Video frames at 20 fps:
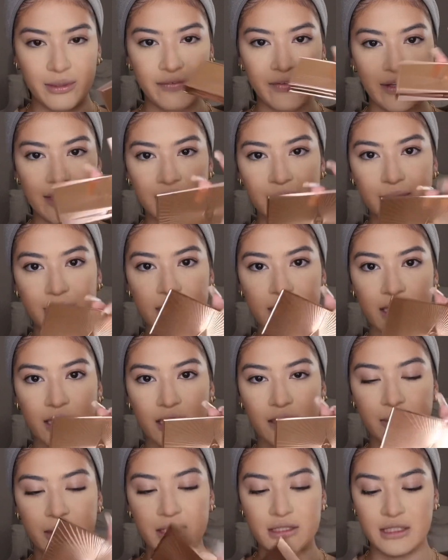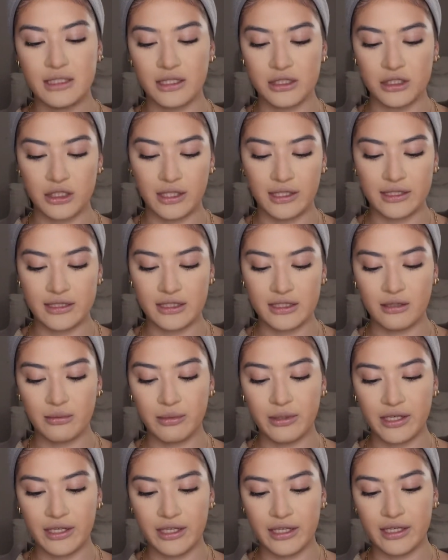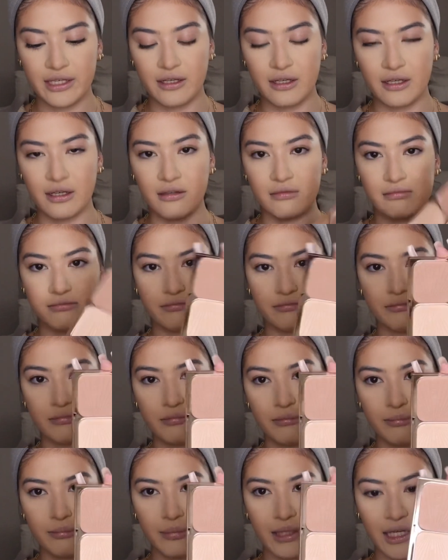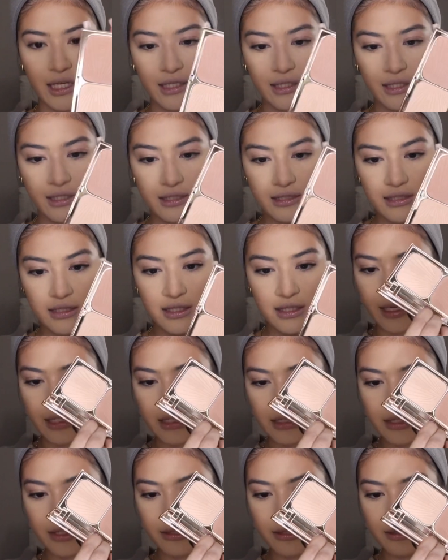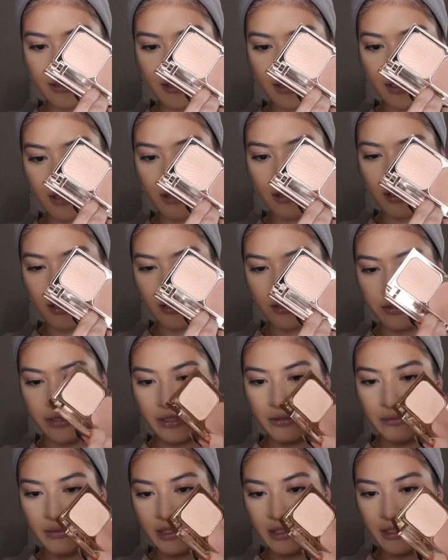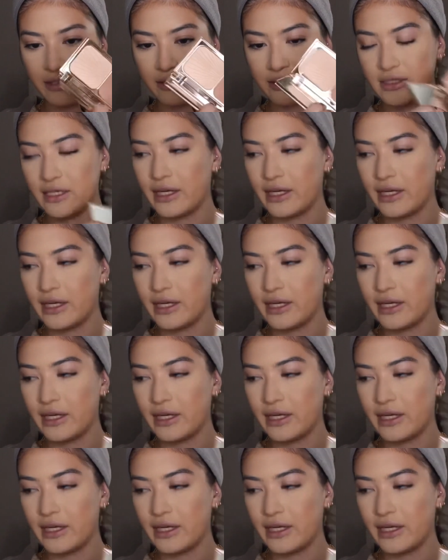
face, I'm going to be using the Charlotte Tilbury palette. I just use the contour. I don't really use a